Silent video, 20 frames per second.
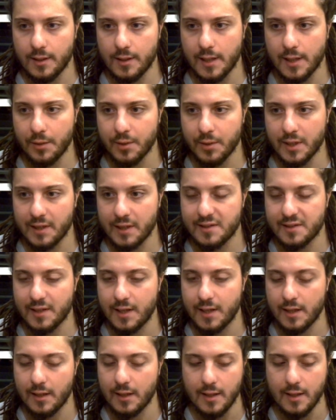can I
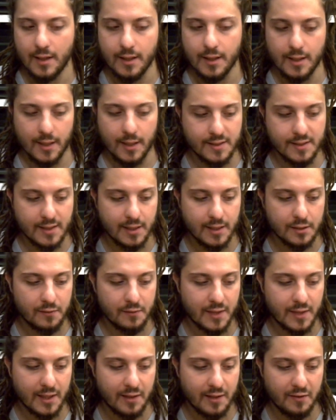say, it's kind of
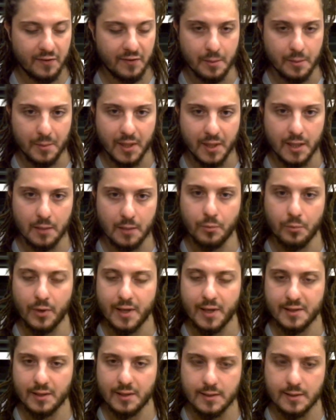like a feminine
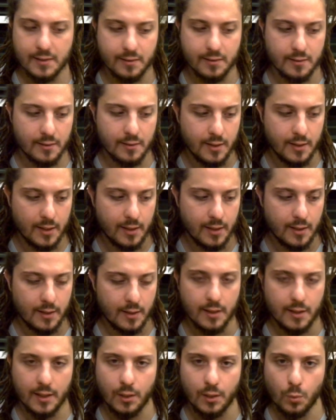presence
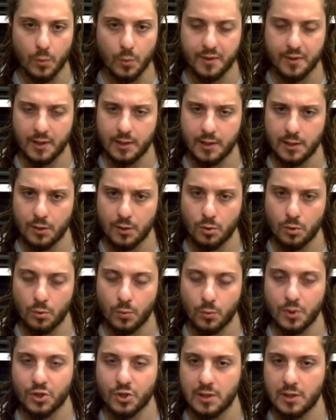within you,
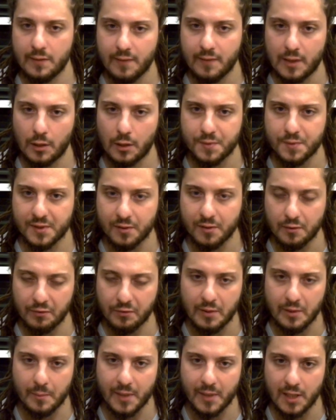which develops your
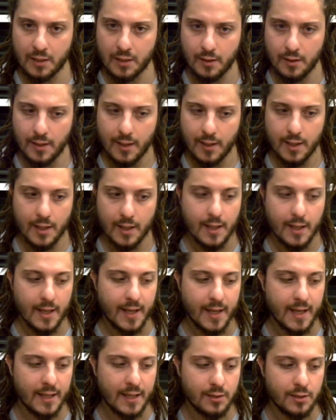feminine
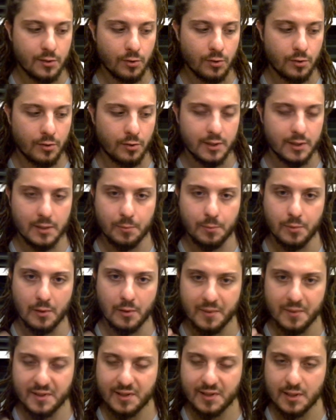and your
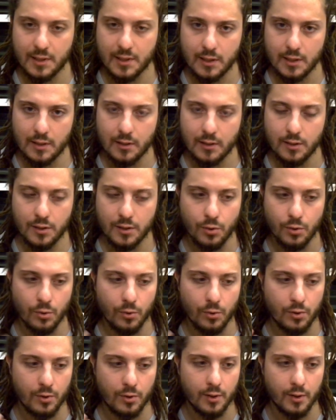diplomacy,
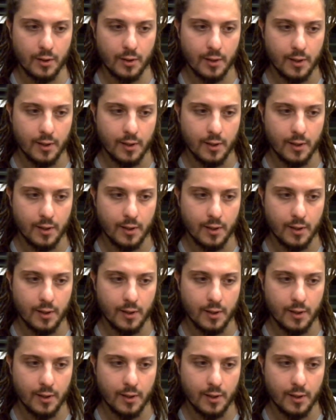your